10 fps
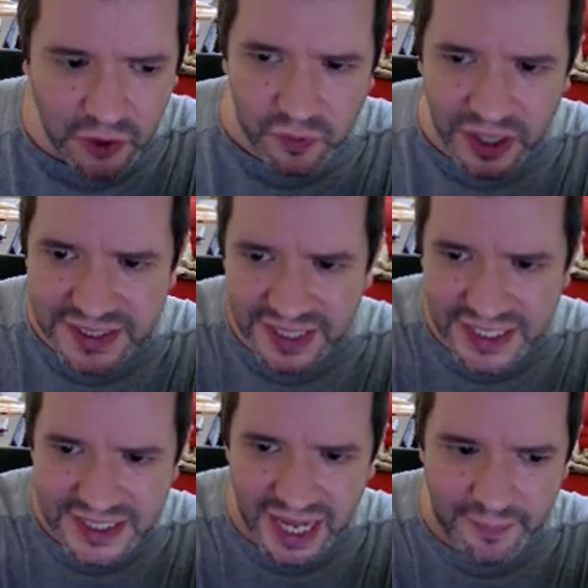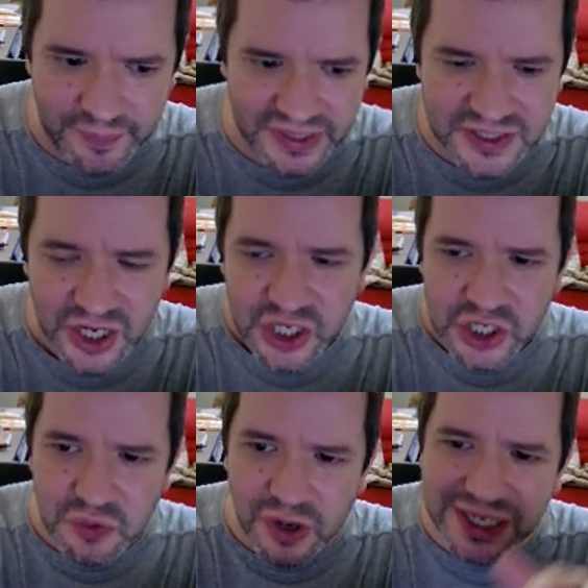once this happens, you
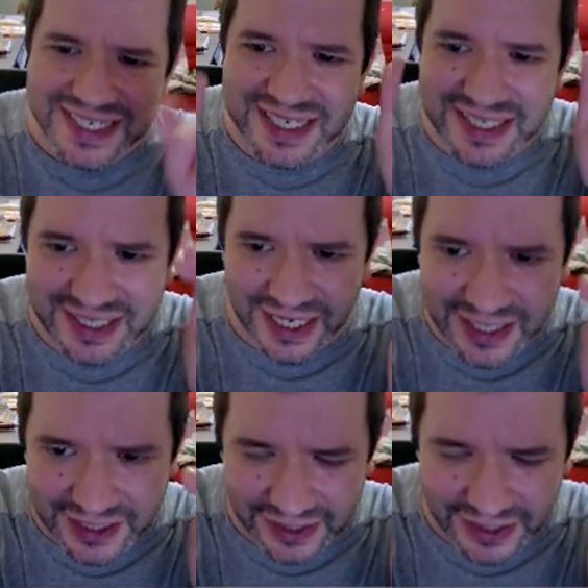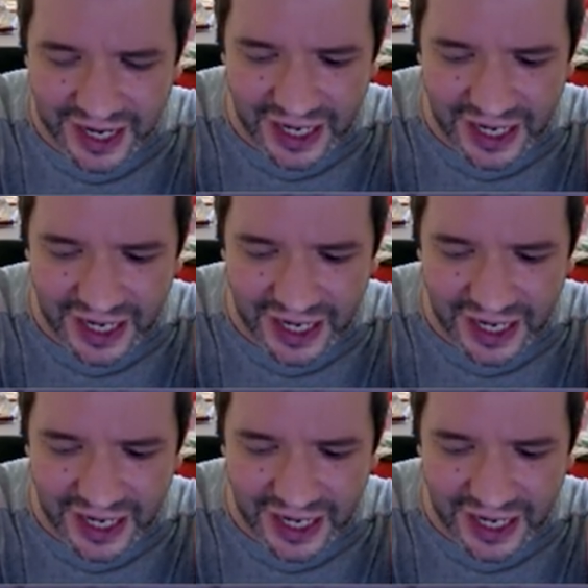want to stink the guy.